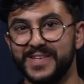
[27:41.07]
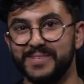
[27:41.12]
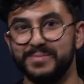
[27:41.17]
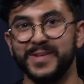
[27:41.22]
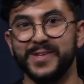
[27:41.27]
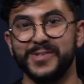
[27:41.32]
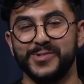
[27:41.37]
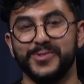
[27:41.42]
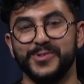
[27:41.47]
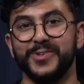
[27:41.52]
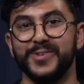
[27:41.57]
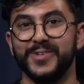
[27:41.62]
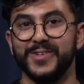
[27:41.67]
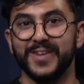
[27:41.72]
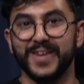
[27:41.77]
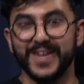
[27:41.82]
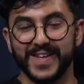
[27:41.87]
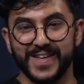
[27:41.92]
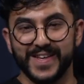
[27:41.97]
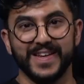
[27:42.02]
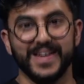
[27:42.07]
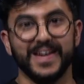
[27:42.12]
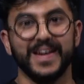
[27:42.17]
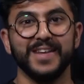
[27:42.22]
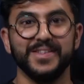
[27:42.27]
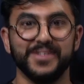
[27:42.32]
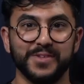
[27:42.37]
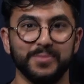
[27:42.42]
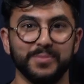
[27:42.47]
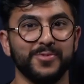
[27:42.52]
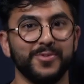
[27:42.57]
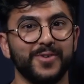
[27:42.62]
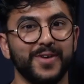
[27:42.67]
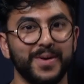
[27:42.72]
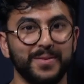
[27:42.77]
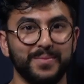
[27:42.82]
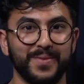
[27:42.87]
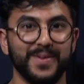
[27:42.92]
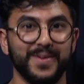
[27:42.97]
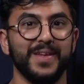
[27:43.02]
Make sure you like and
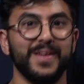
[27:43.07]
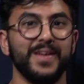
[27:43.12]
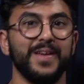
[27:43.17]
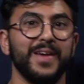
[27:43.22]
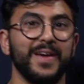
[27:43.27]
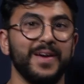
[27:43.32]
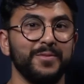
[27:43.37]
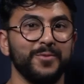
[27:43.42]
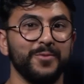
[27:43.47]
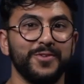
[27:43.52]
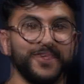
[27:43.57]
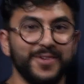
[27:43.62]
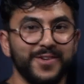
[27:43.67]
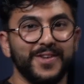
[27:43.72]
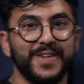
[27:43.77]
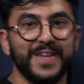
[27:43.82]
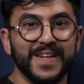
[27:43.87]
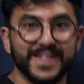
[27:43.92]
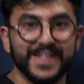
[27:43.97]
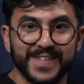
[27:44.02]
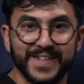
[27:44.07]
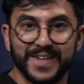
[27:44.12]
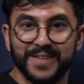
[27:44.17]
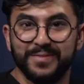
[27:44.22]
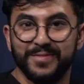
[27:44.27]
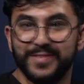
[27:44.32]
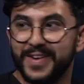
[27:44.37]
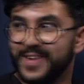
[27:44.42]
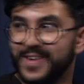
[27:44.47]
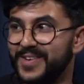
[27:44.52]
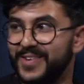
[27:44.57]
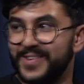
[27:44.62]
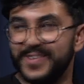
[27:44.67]
subscribe, and we'll see you next time. Thank you.